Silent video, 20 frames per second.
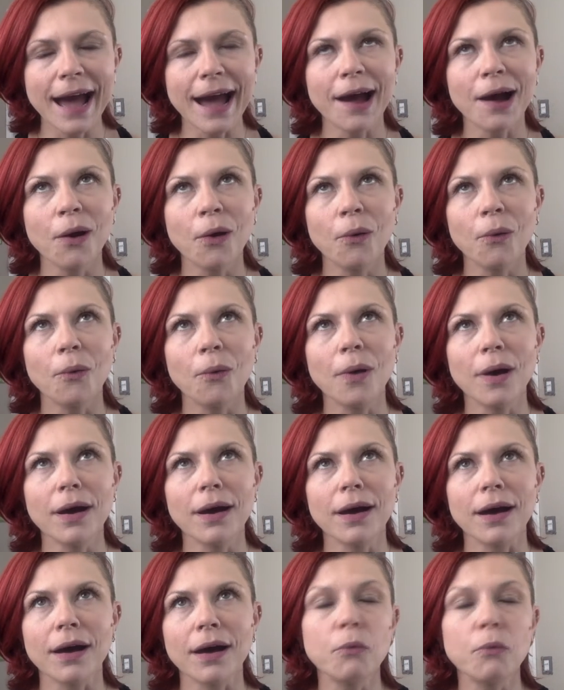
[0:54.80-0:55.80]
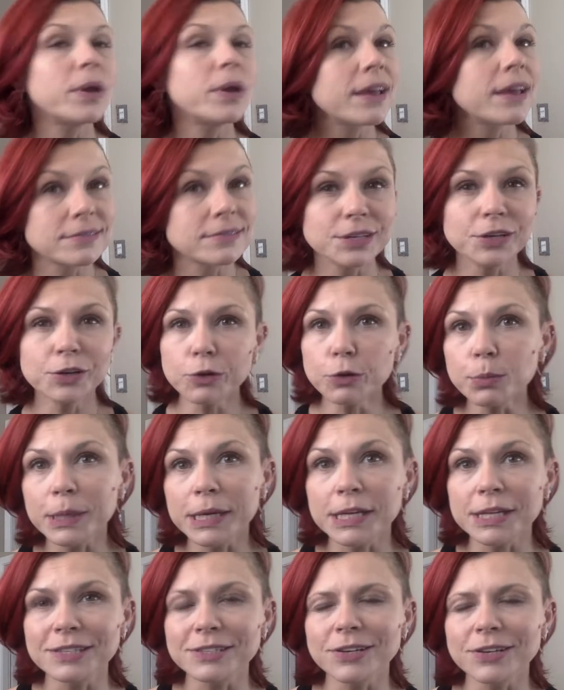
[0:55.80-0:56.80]
how we as
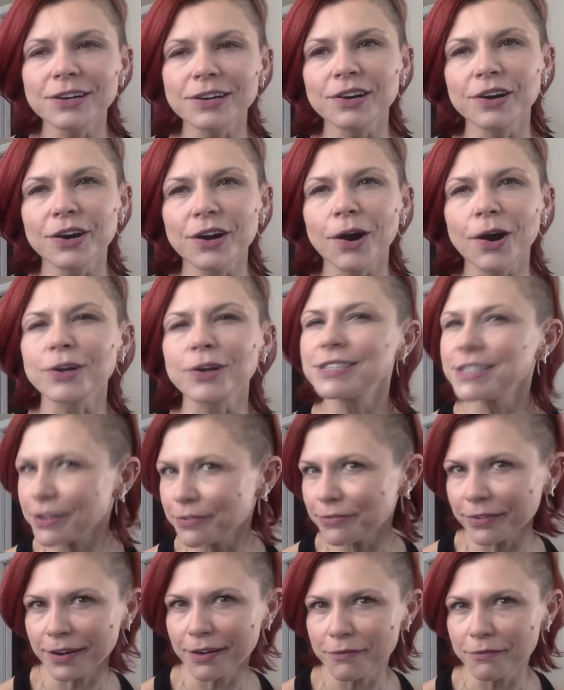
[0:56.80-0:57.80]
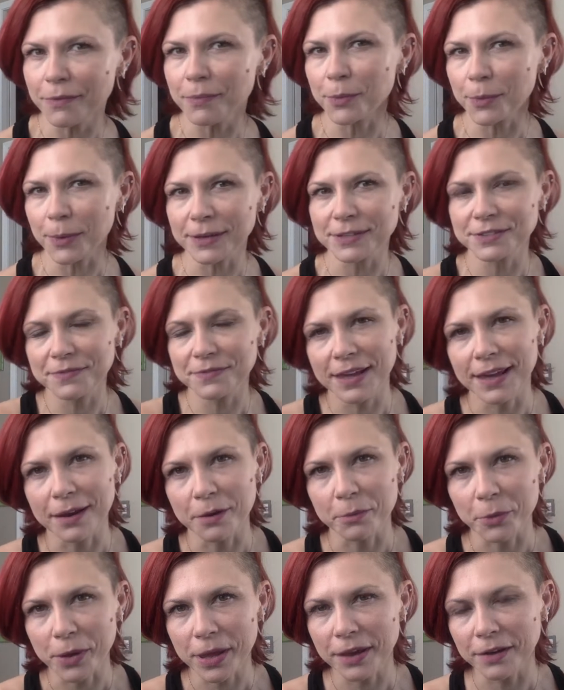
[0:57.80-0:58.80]
humans are different from the rest of the
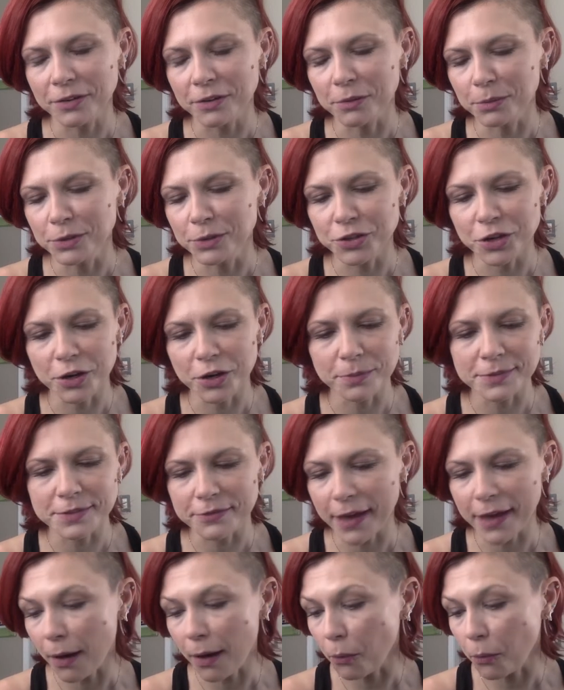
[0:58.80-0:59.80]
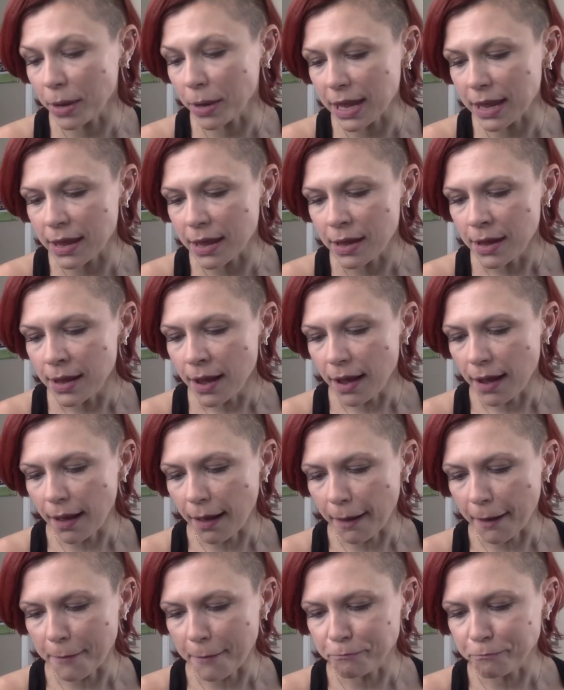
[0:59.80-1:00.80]
animal kingdom in terms of how we
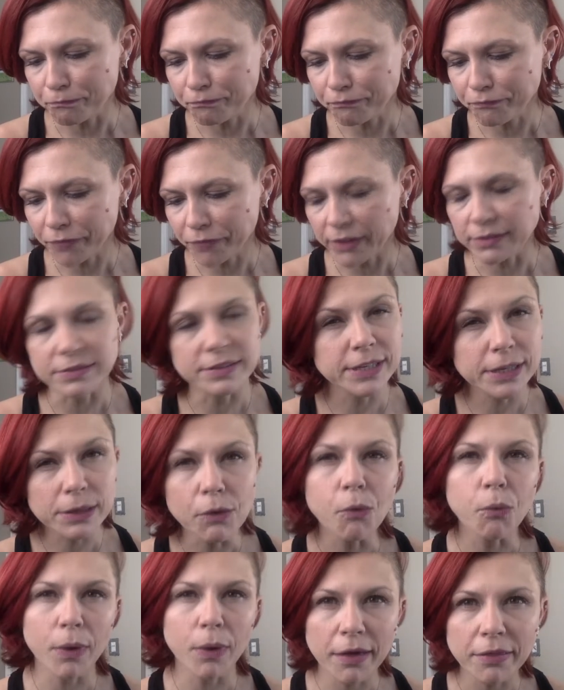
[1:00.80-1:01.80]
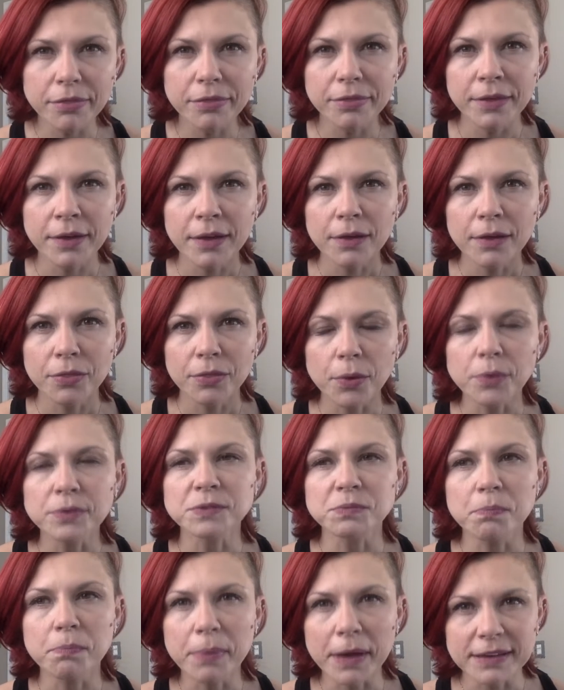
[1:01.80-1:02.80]
deal with
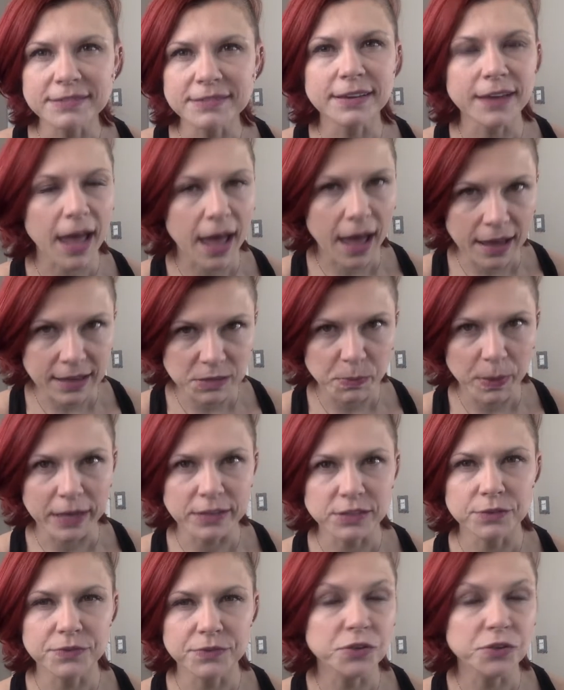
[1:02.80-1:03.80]
those basic aspects of